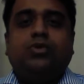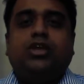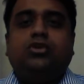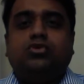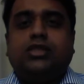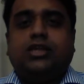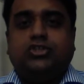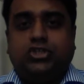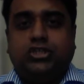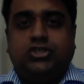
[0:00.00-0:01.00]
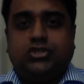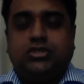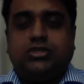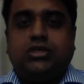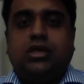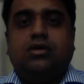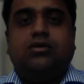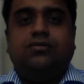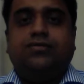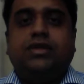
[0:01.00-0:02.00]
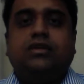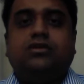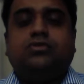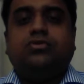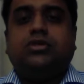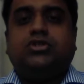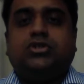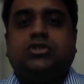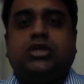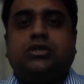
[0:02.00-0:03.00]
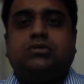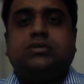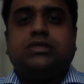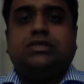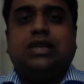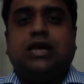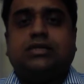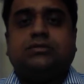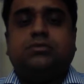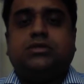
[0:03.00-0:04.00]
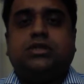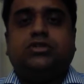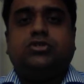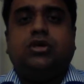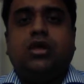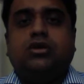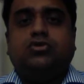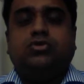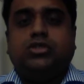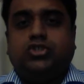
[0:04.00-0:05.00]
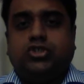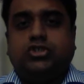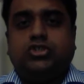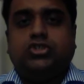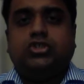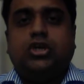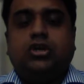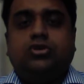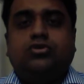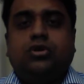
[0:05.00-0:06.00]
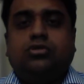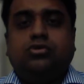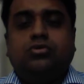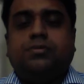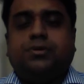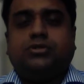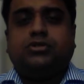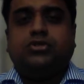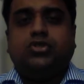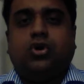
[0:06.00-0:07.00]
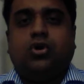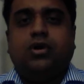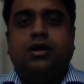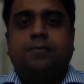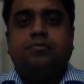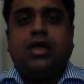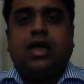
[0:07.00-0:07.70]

We know that Jesus revealed to the church, and this was his last message to the church through Apostle John.